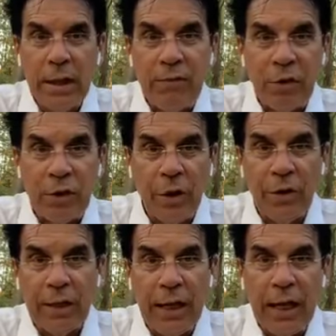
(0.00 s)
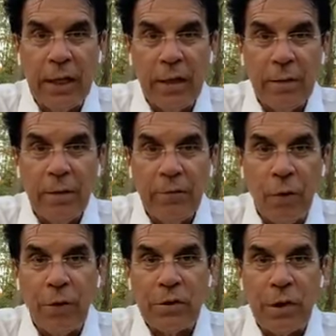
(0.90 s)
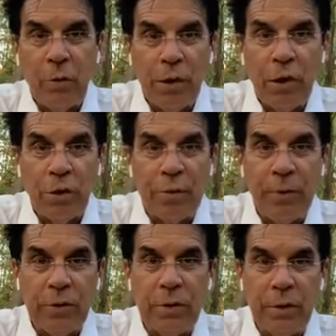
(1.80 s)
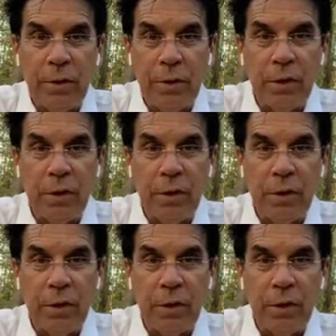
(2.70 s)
if you're called to God, focus on what you're supposed to do.